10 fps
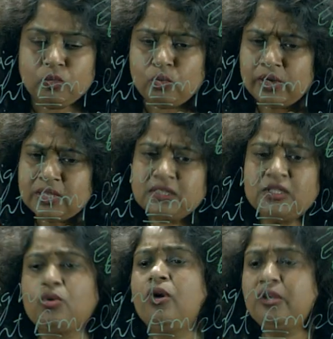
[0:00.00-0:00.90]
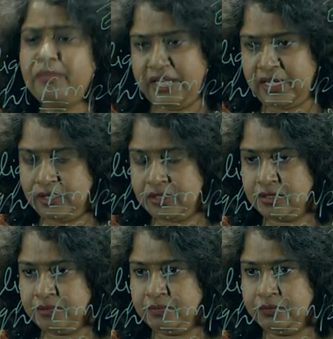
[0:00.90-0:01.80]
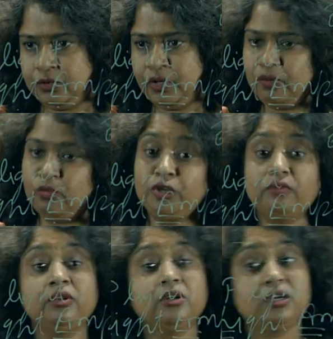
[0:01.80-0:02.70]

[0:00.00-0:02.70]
what is this quantum mechanics? Okay, what you have learned